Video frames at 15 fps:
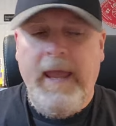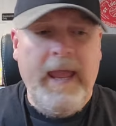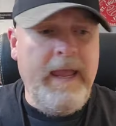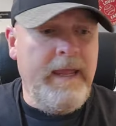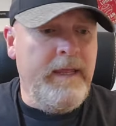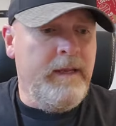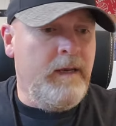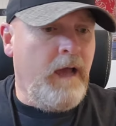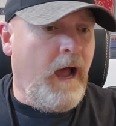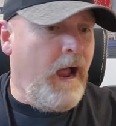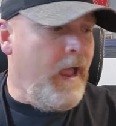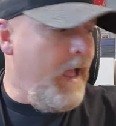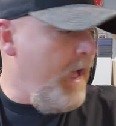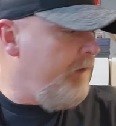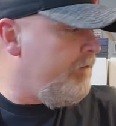And
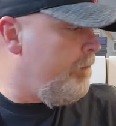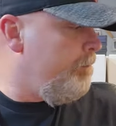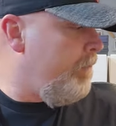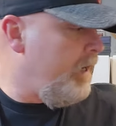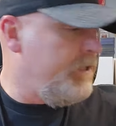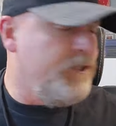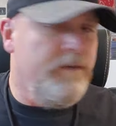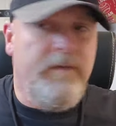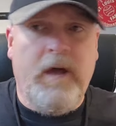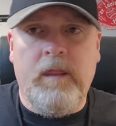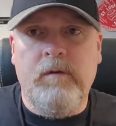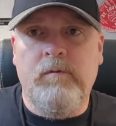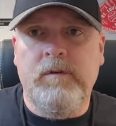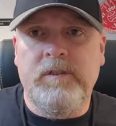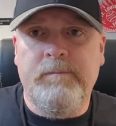I have a bunch of
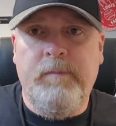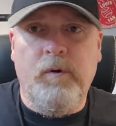other ones